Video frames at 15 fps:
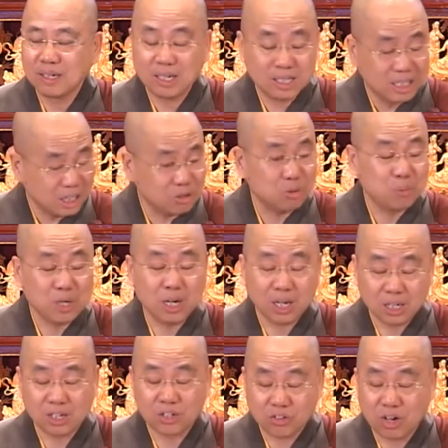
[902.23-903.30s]
It gives me a
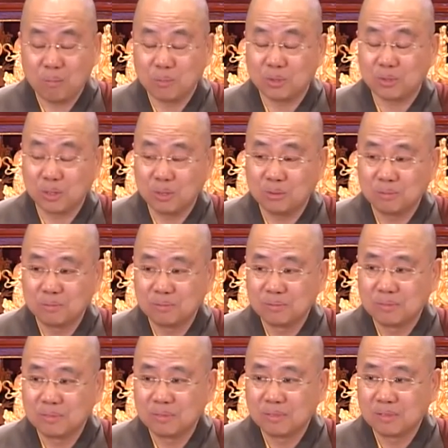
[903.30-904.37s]
lot of trouble though.
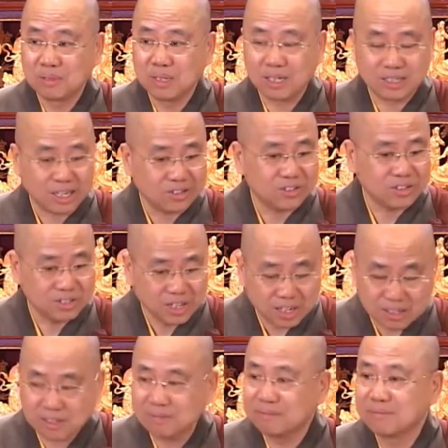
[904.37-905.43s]
It gets
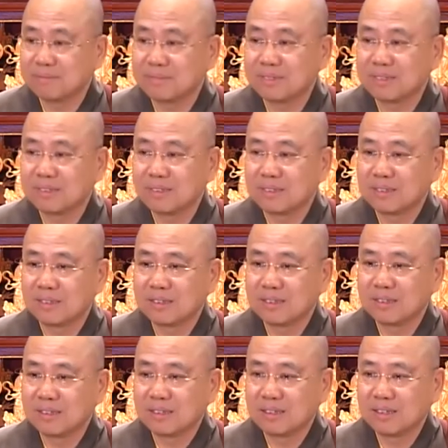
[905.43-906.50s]
sick
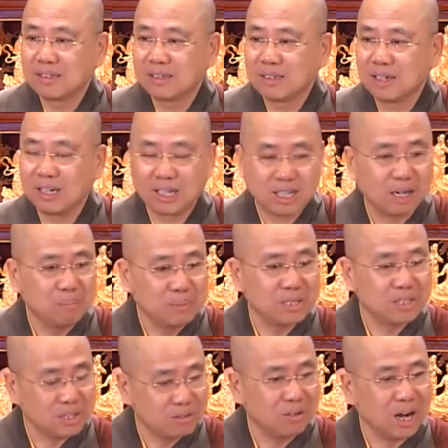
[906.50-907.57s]
and it
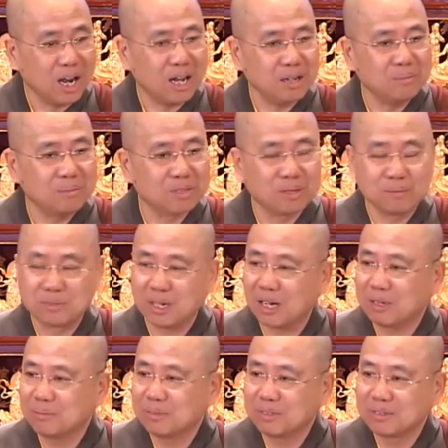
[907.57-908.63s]
commits crime
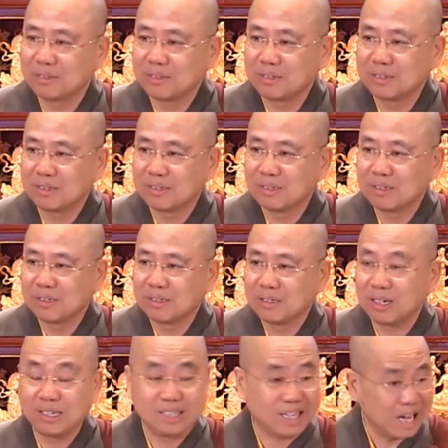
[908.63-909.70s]
sometimes.
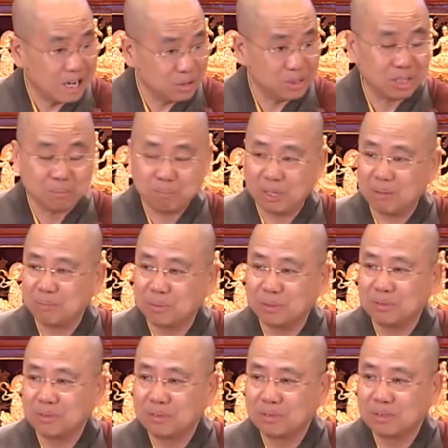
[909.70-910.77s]
It yells at
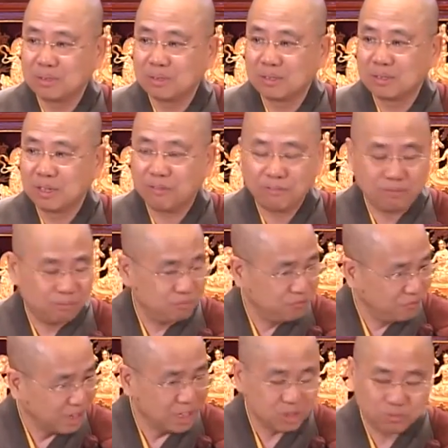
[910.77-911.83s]
people. It
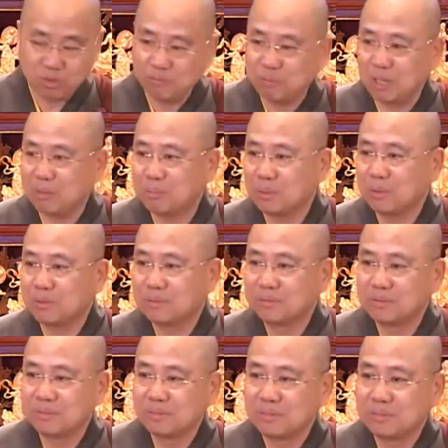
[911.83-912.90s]
fights with people.
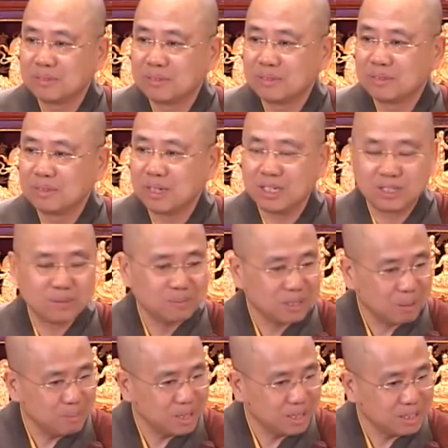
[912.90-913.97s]
It's
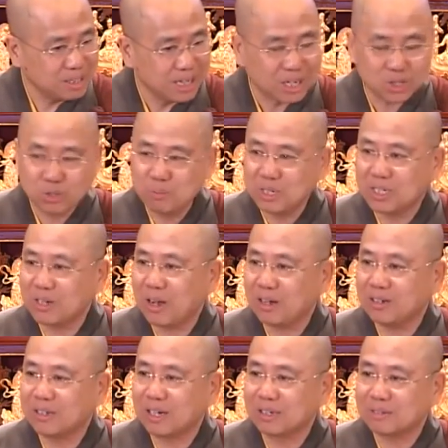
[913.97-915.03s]
committing sexual
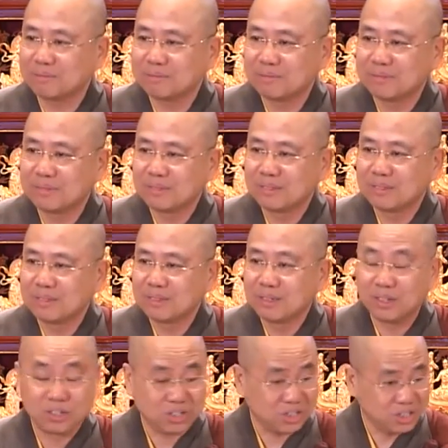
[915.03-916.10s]
misconduct.
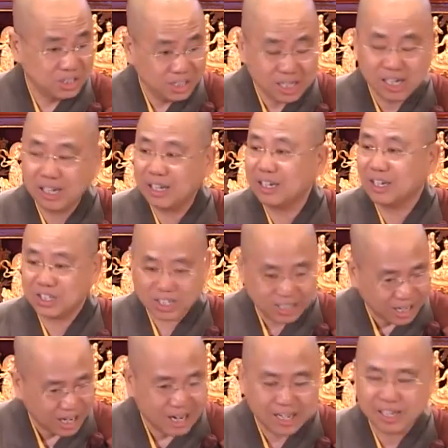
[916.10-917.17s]
It's stealing. It's
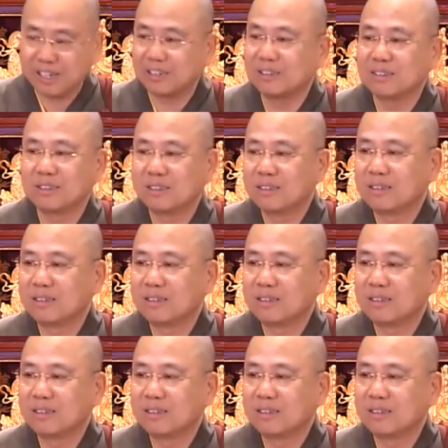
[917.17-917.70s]
lying.